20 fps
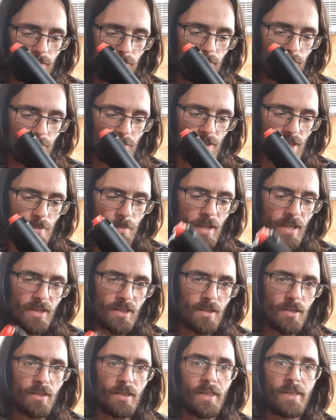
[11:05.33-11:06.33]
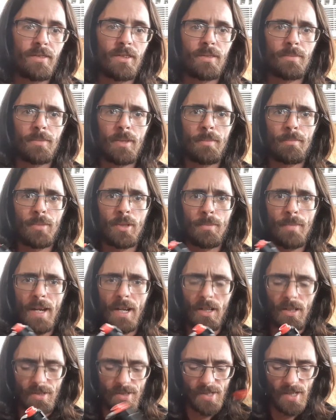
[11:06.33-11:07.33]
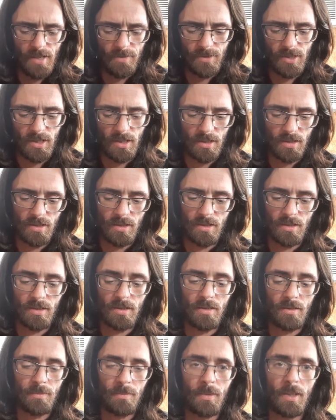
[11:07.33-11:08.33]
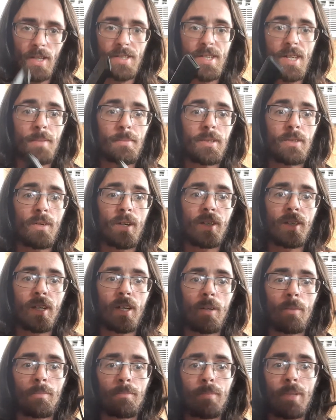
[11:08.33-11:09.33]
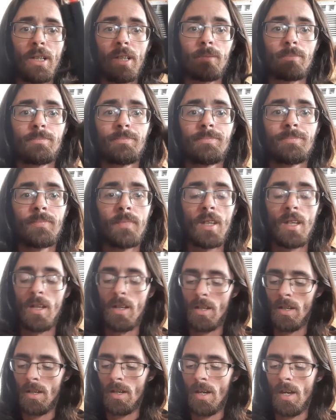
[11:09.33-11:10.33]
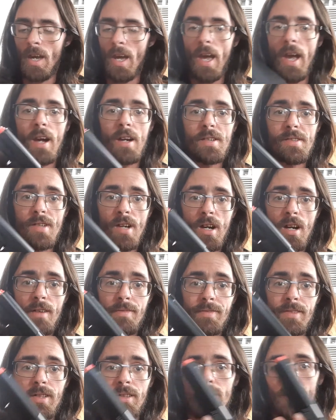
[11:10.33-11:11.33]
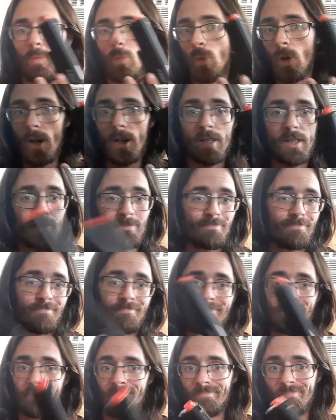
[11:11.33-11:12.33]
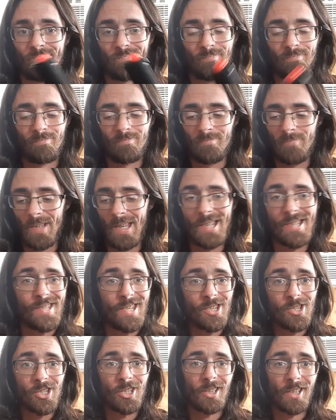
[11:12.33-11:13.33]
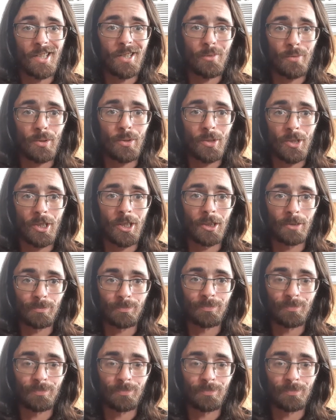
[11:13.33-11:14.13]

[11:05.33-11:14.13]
Somebody didn't put it back on safety. It's empty right now. But airsoft work essentially like a real gun.